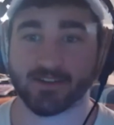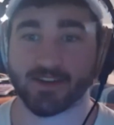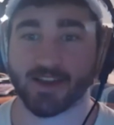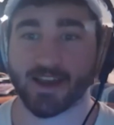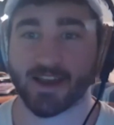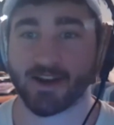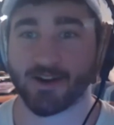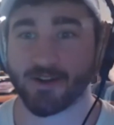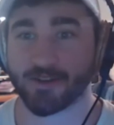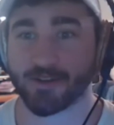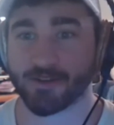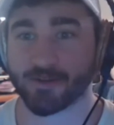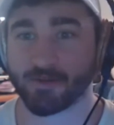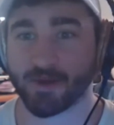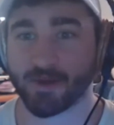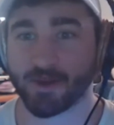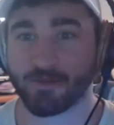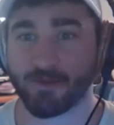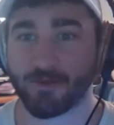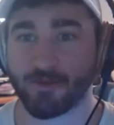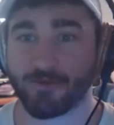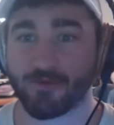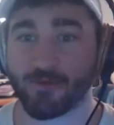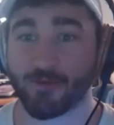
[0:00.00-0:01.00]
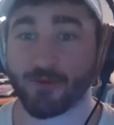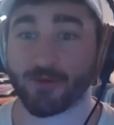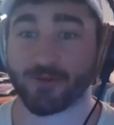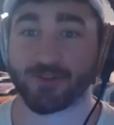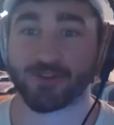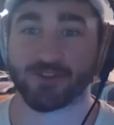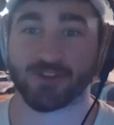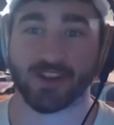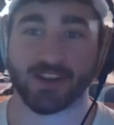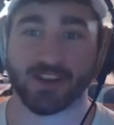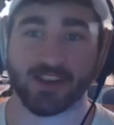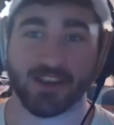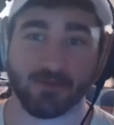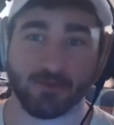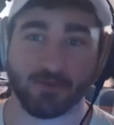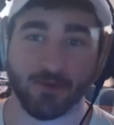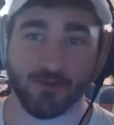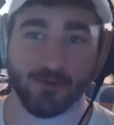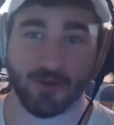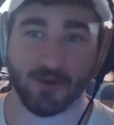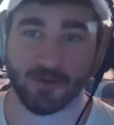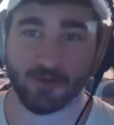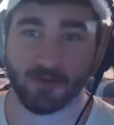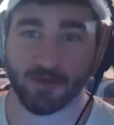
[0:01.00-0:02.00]
at other people for, just to keep
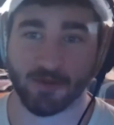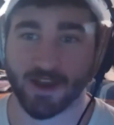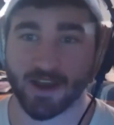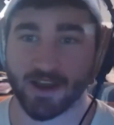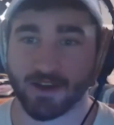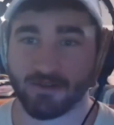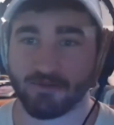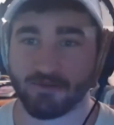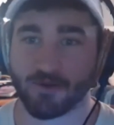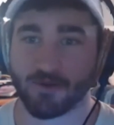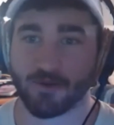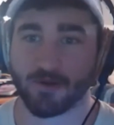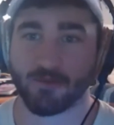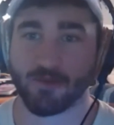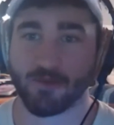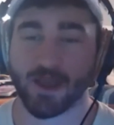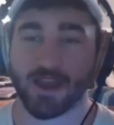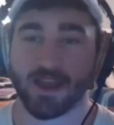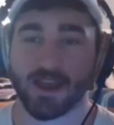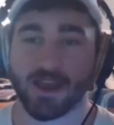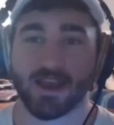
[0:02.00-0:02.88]
you on the platform.